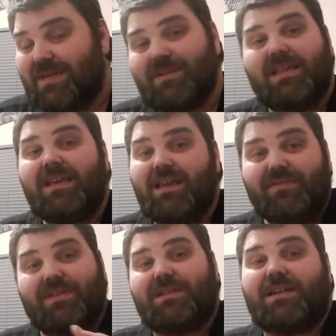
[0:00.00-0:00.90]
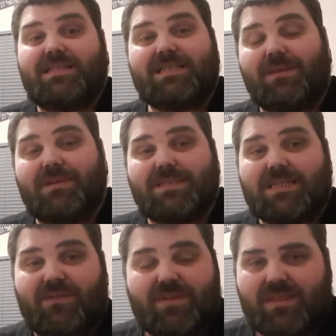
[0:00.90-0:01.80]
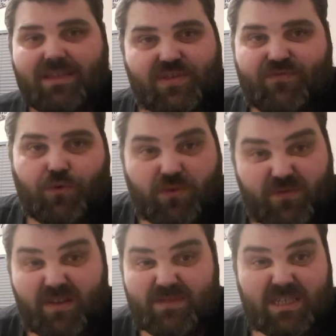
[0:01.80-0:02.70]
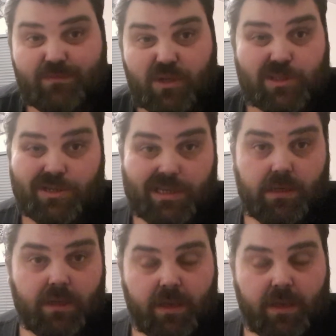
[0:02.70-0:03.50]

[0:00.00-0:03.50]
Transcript: I mean, the dining table itself, I think, has 4 or 5 teapots on it,